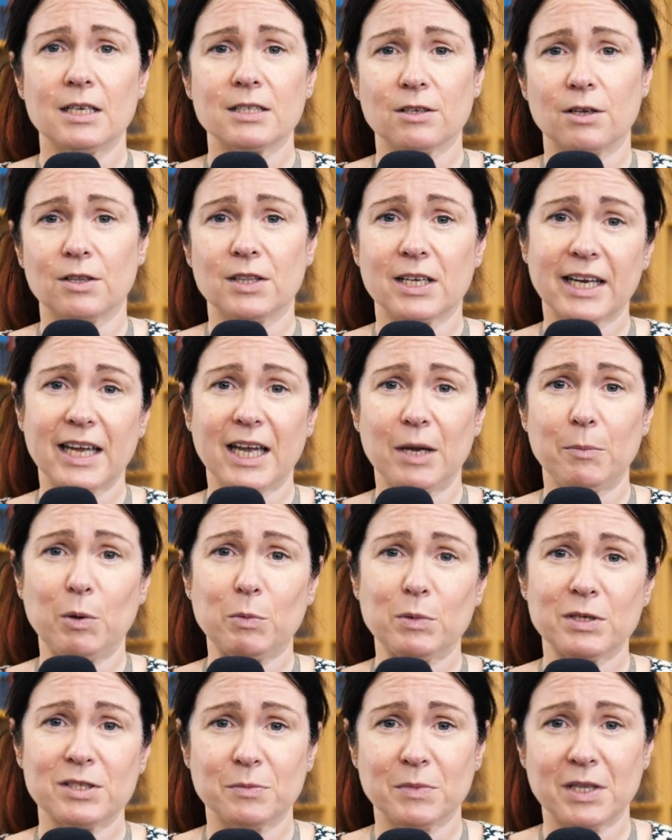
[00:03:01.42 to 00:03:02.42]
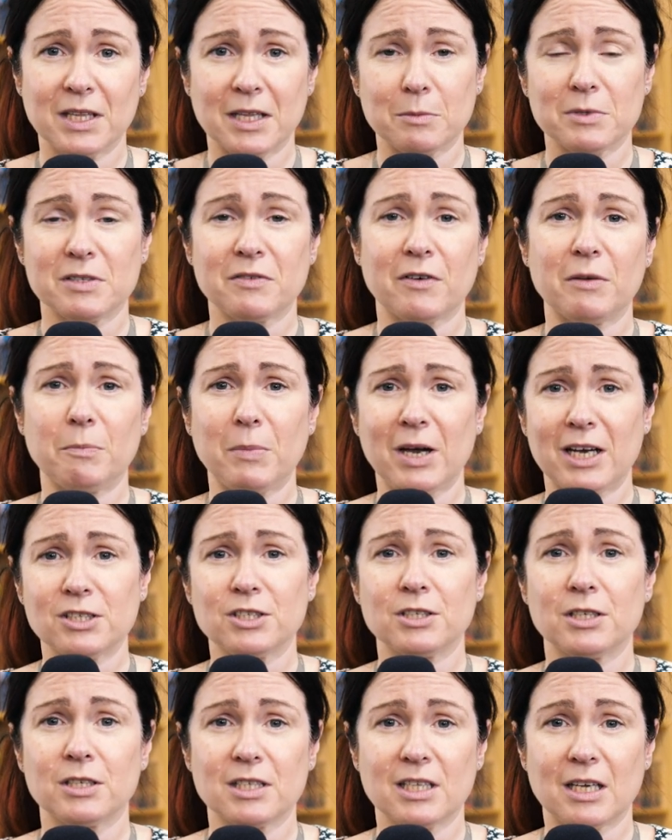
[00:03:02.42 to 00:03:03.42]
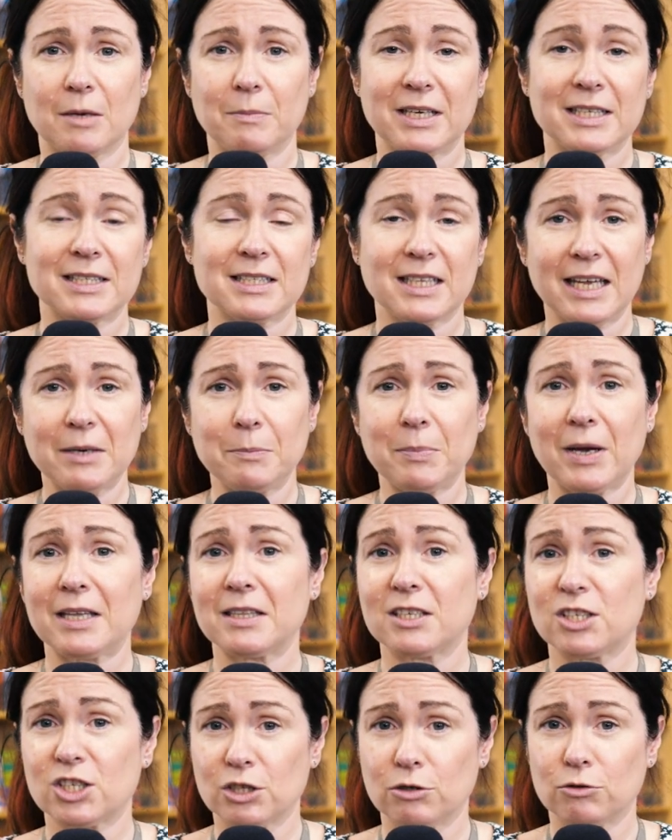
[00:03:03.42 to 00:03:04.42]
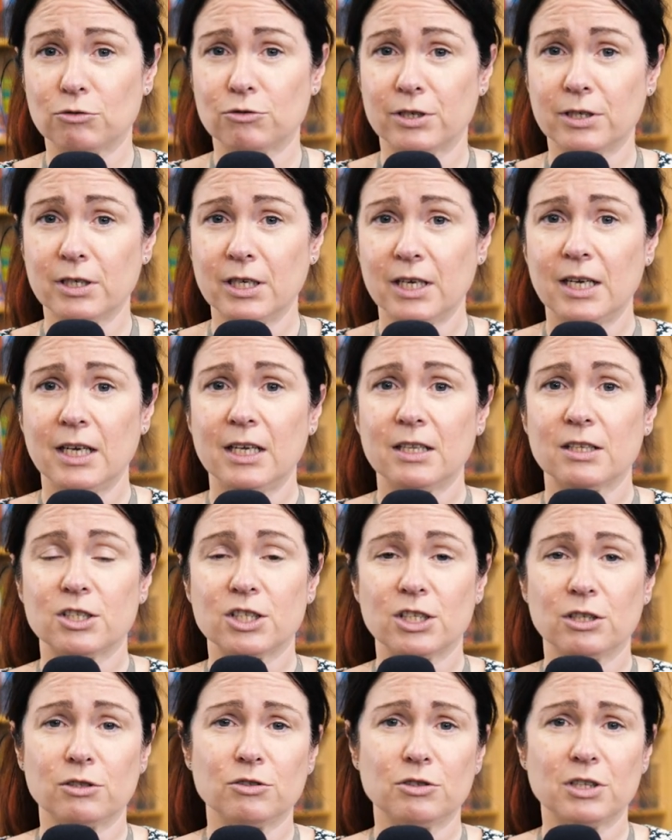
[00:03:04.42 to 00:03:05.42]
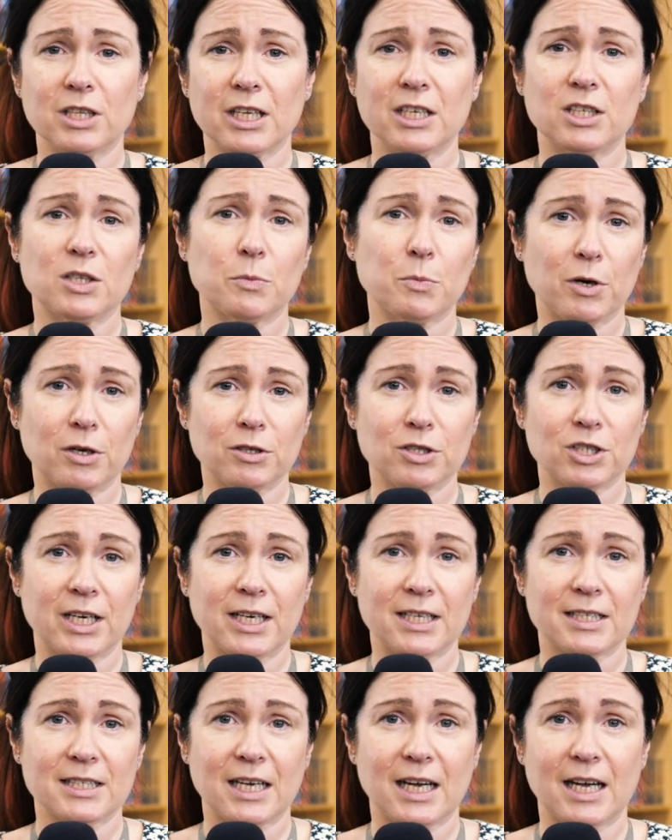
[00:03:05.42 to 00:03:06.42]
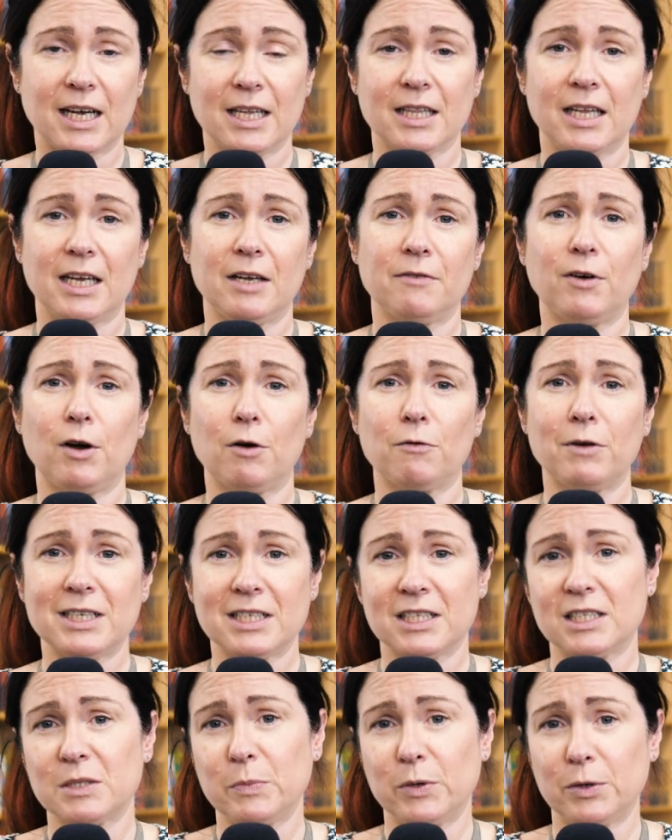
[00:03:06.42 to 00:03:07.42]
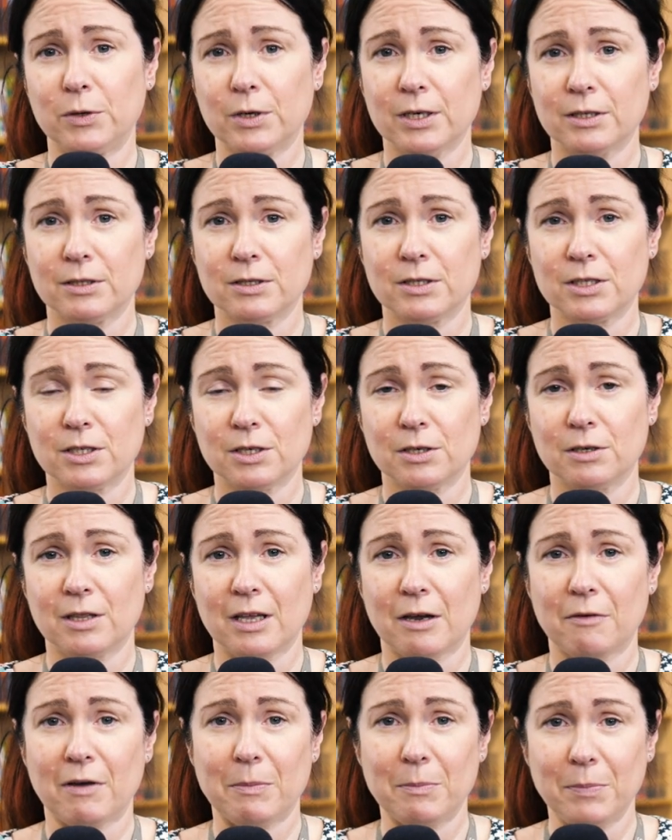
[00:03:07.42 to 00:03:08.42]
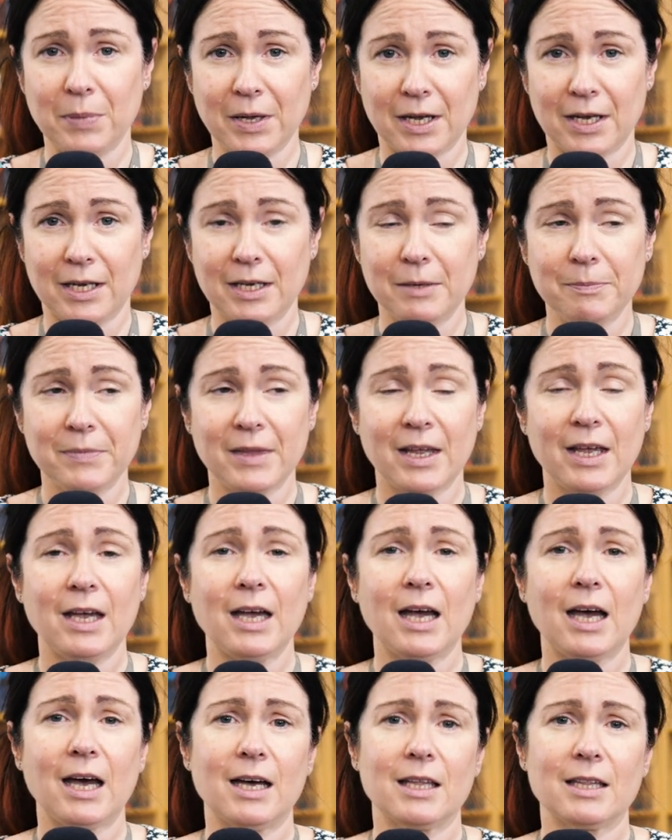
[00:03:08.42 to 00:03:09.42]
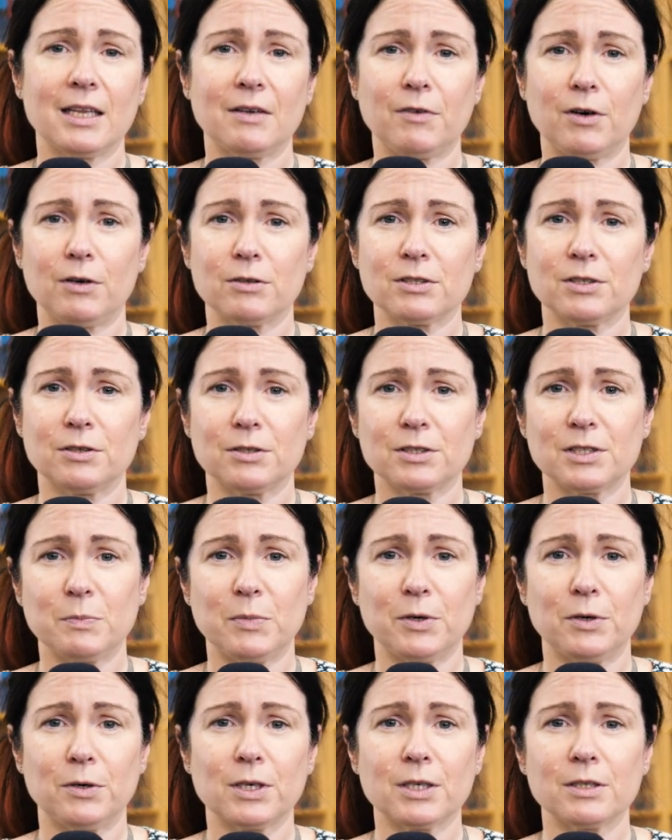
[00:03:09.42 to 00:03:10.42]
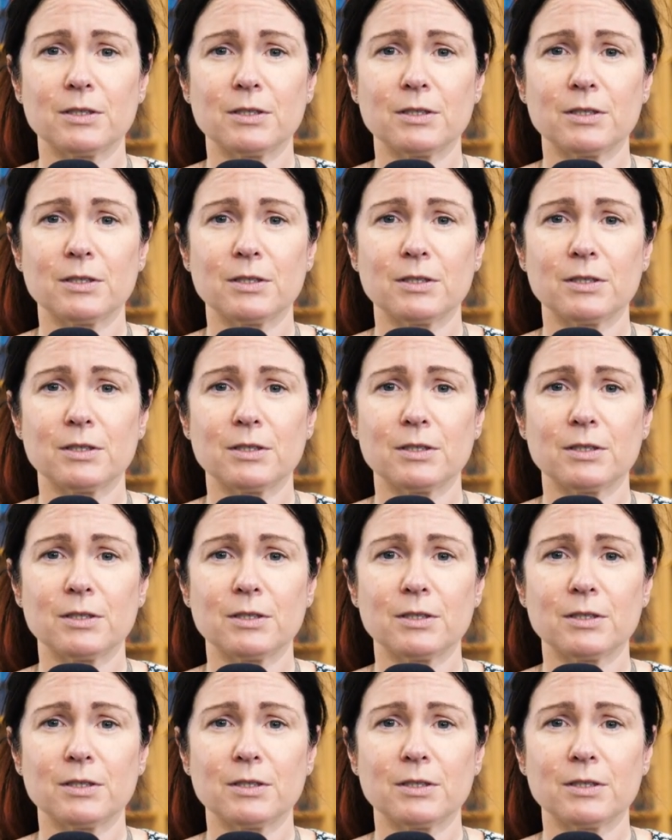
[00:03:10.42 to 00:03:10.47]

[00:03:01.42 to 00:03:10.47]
So they came up with something that was very passionate to them. It's led by the children. The children lead the project and they've already spoken to their MP and they've also spoken